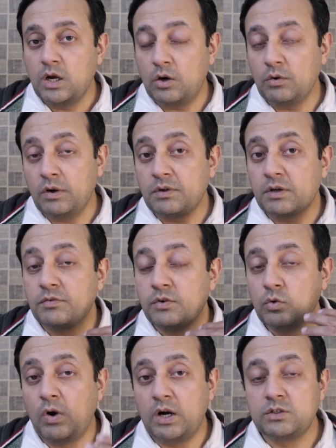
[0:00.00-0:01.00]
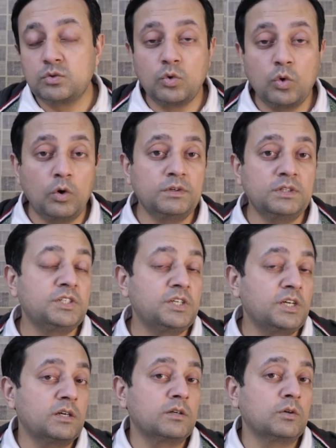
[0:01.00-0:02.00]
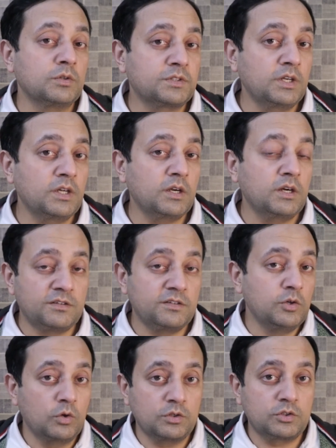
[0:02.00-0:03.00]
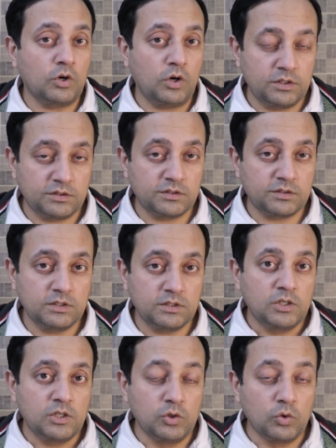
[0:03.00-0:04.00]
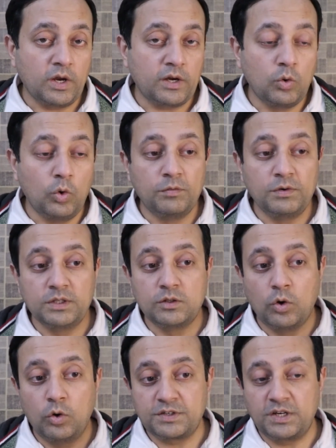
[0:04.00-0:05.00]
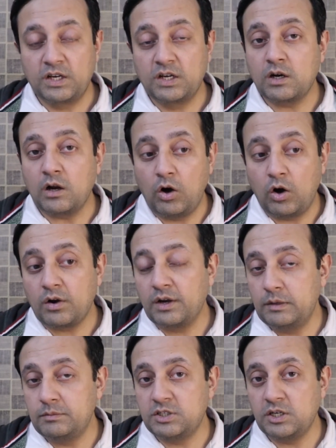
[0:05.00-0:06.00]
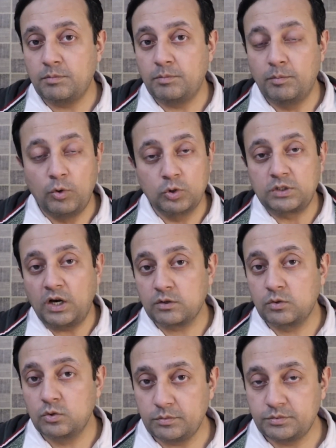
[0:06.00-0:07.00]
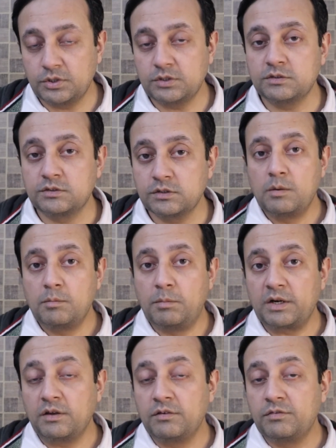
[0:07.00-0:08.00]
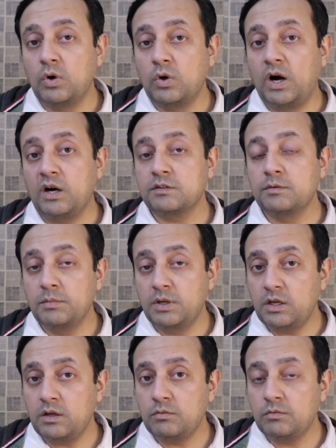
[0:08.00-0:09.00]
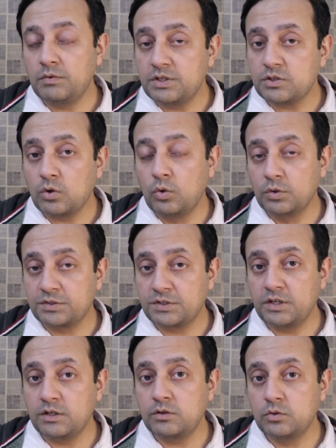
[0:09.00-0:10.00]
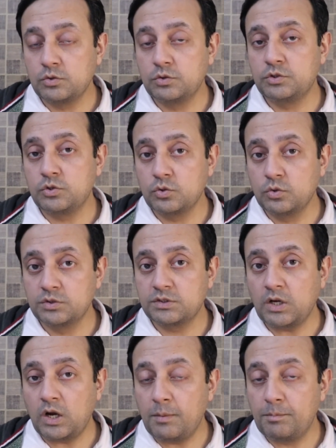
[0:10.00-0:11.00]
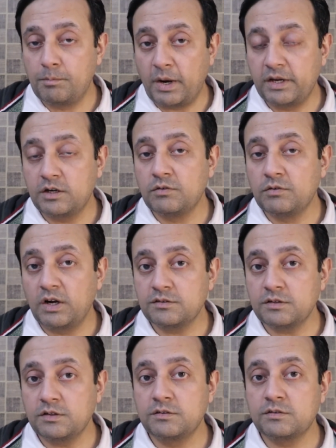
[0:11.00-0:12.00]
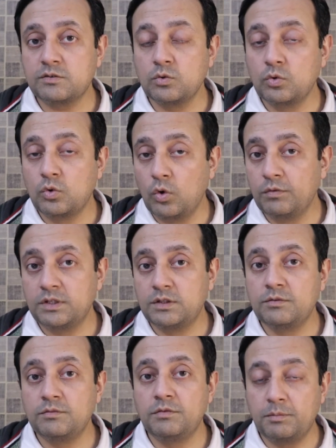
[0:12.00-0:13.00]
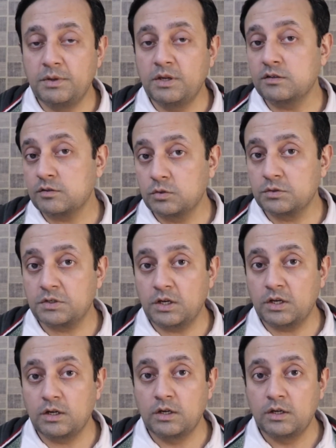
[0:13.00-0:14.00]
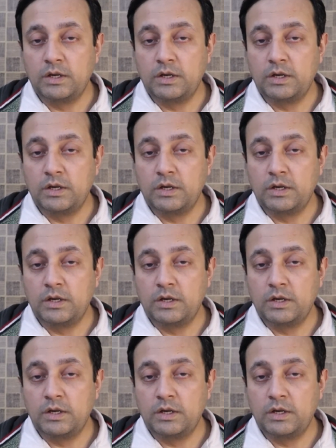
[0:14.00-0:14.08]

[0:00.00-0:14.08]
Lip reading: However, if you want to go with shared hosting, it's your choice. You can go with Hostinger or Namecheap. Both are good options. But if you ask me which hosting you should choose, my advice is to go with VPS hosting.